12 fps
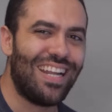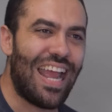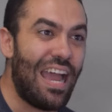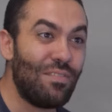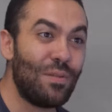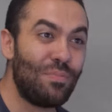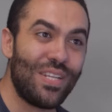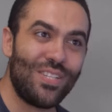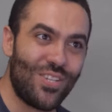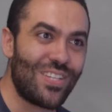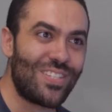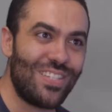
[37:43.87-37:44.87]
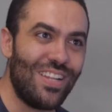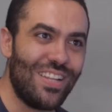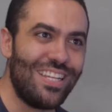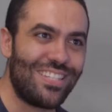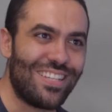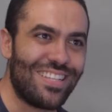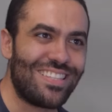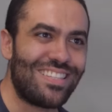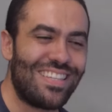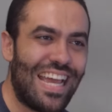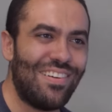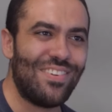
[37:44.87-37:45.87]
have it be just deletions.
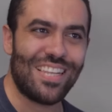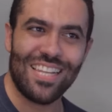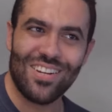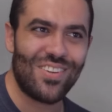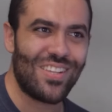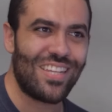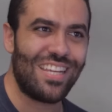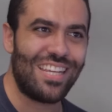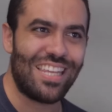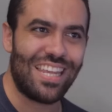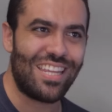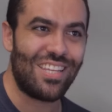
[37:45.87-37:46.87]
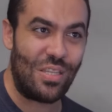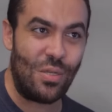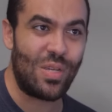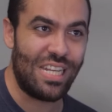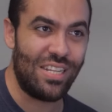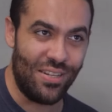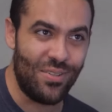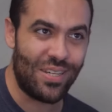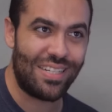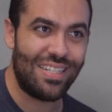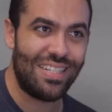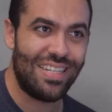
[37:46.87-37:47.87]
Have it literally like you yes. can do
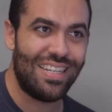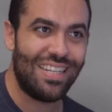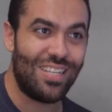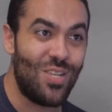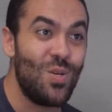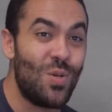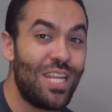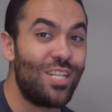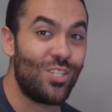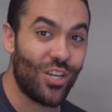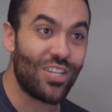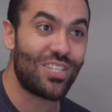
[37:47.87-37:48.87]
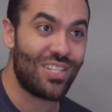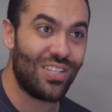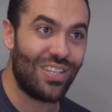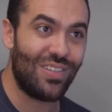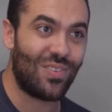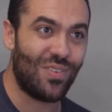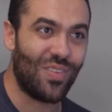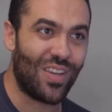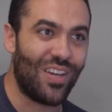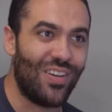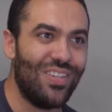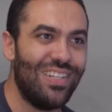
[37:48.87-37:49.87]
it. You can just delete from the
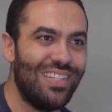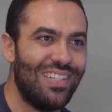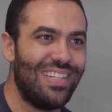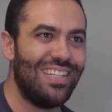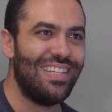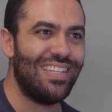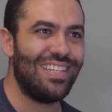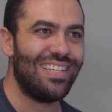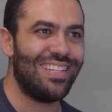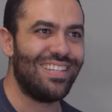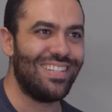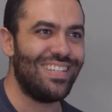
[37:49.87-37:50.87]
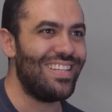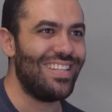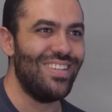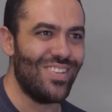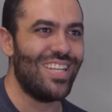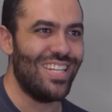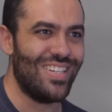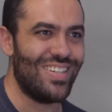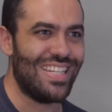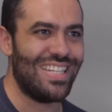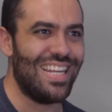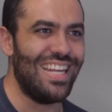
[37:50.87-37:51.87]
code. You can do
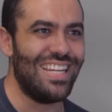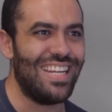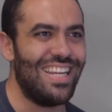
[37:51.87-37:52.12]
it.